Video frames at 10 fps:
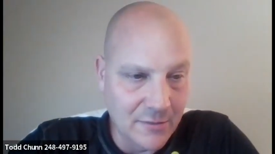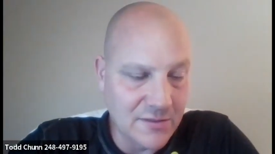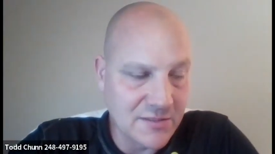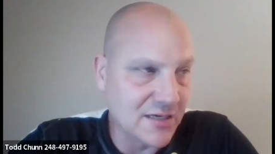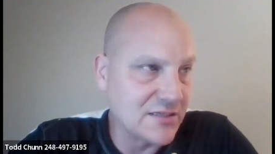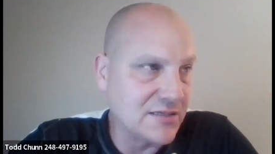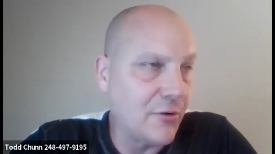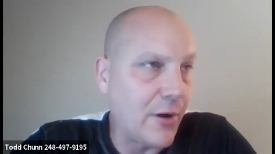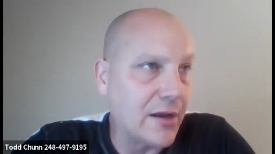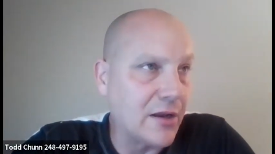sixty
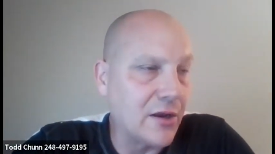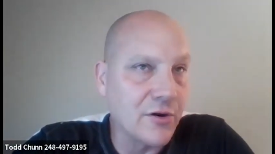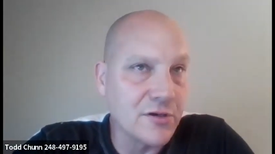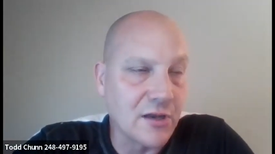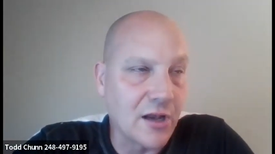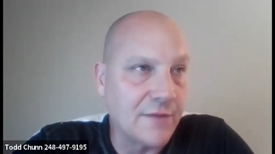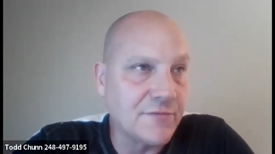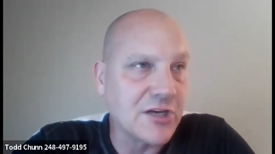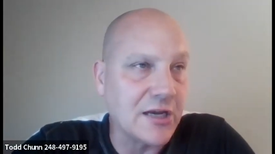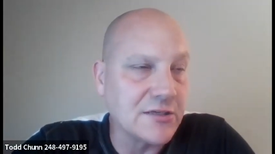grand a year is
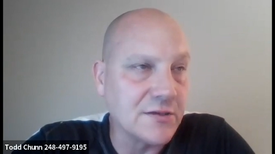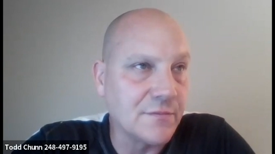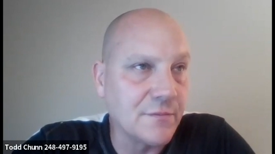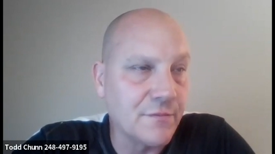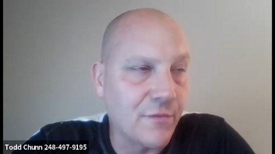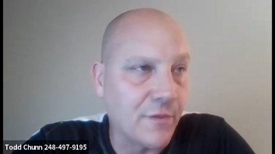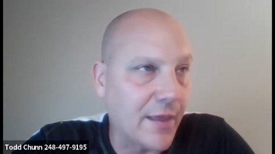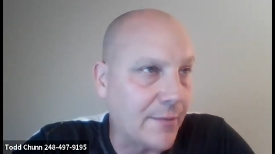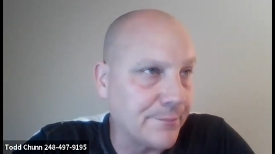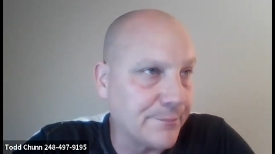life-changing for
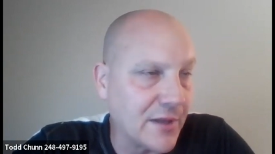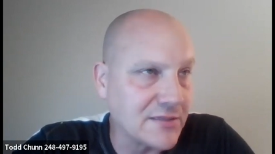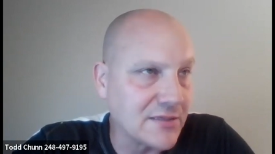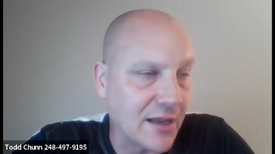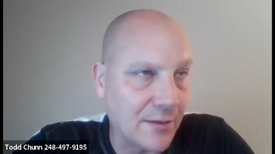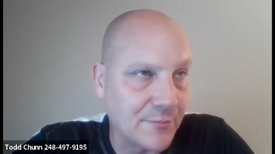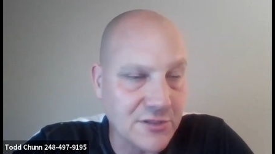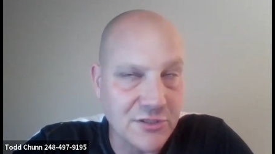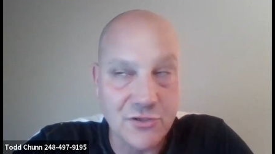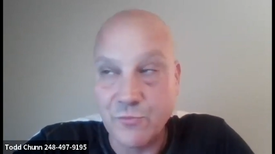them. Let's say, I'm
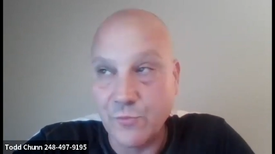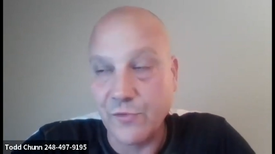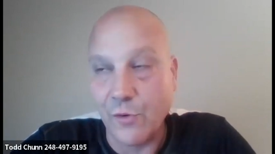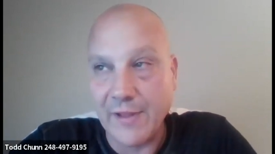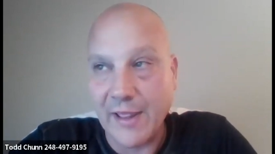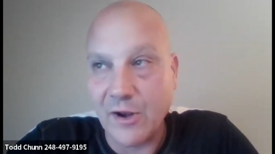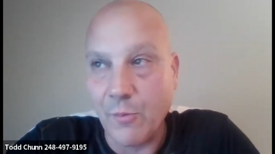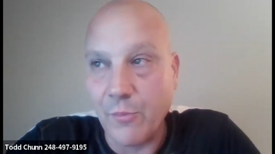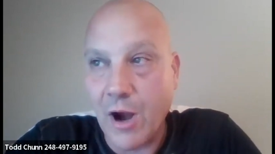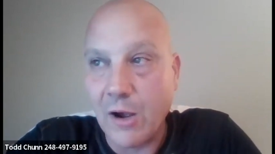just throwing that
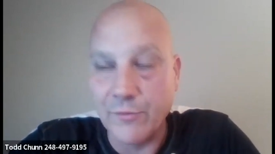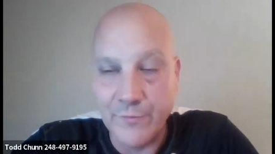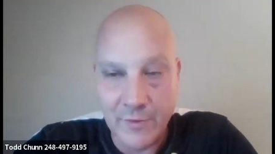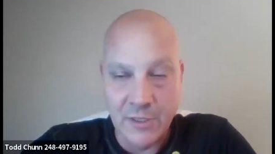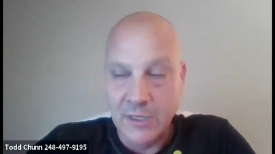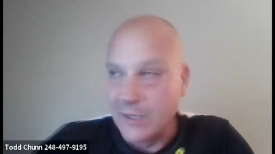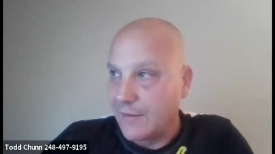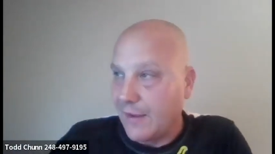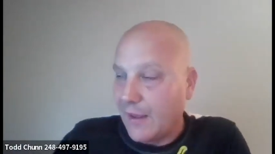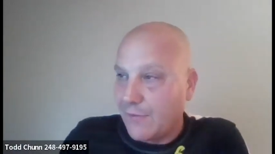number out.
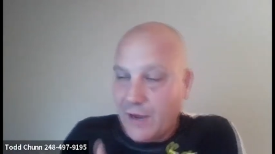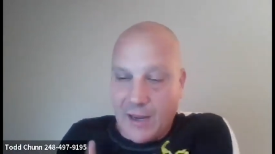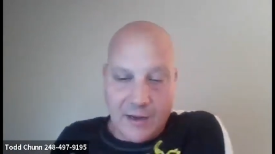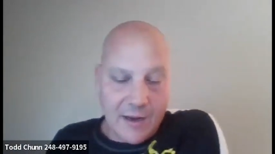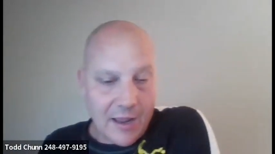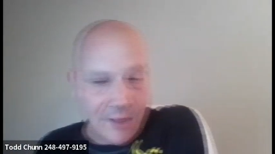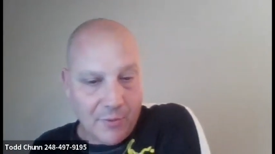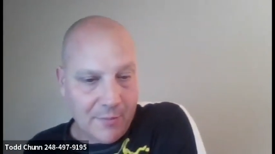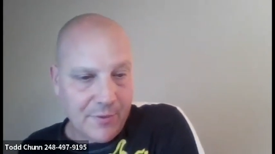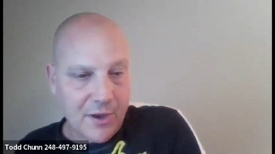The other guy
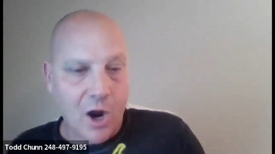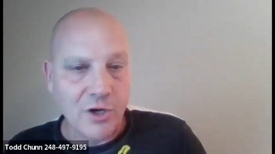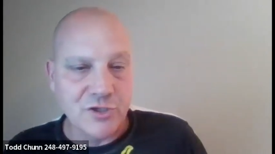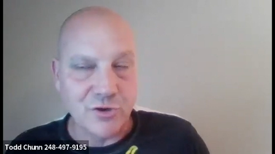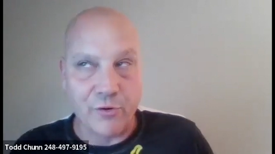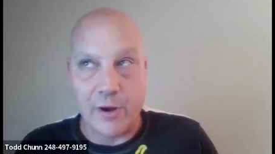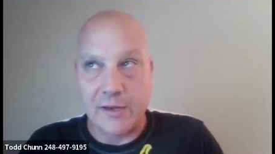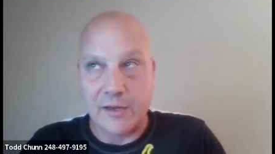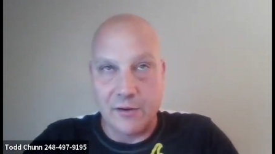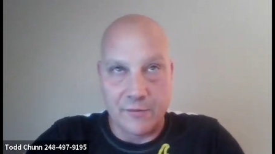might be a hundred
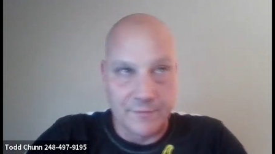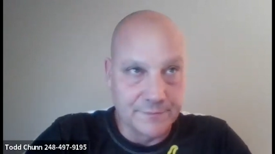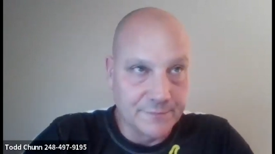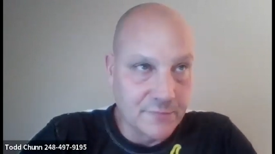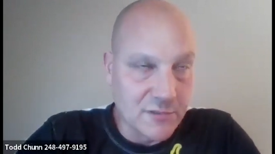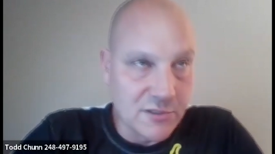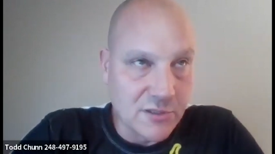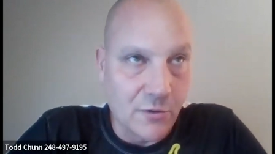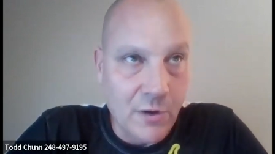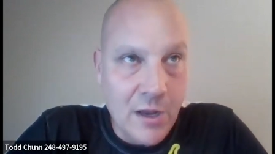grand a year.
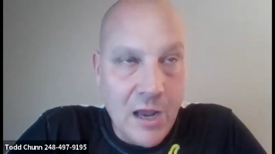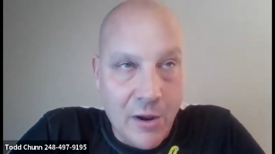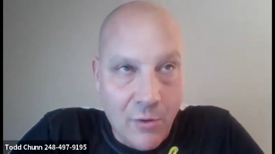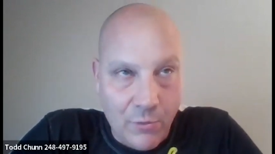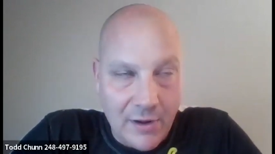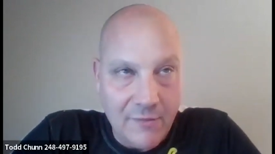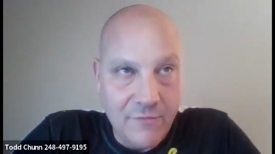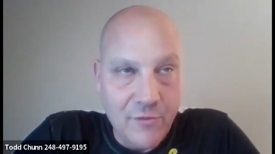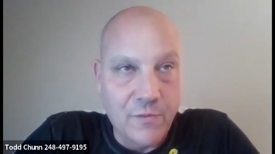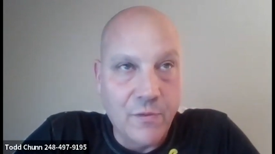So
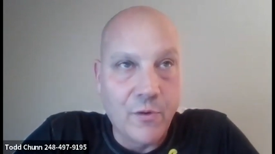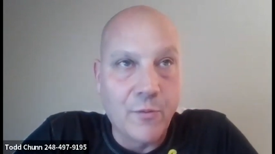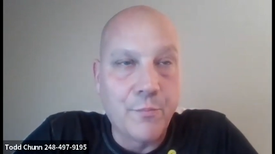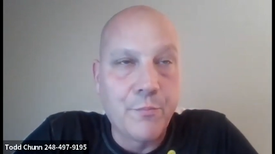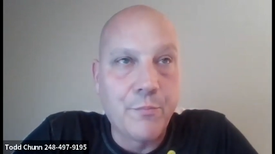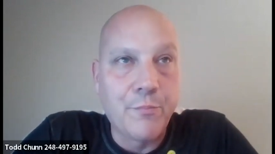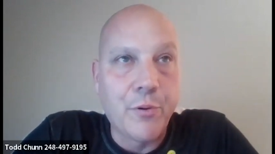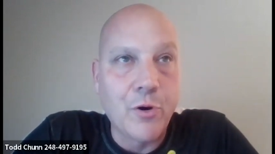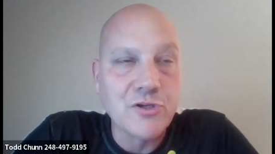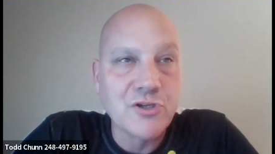whatever their
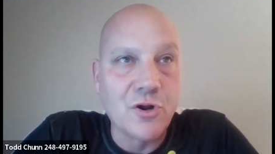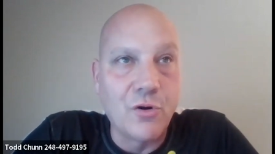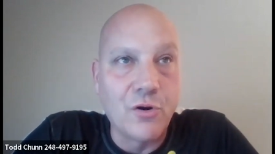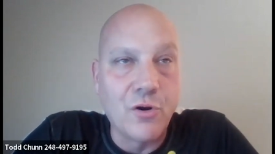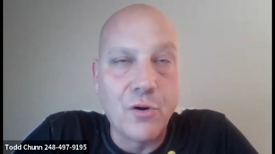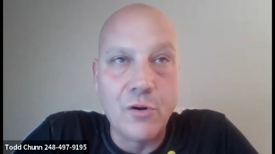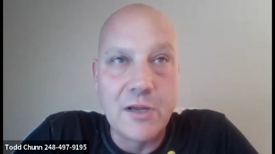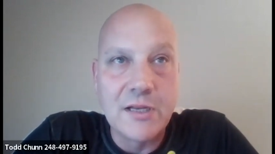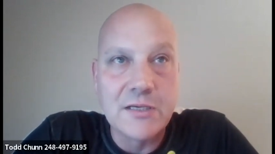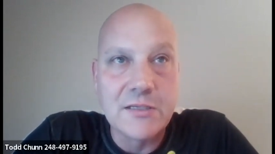personal goal
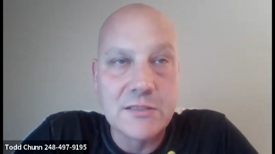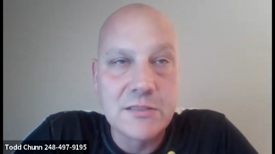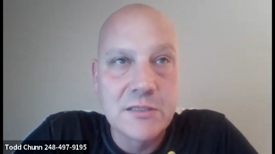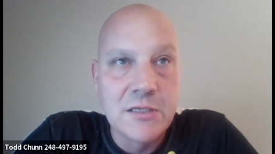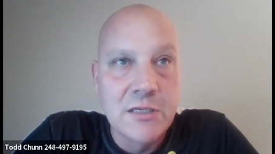is,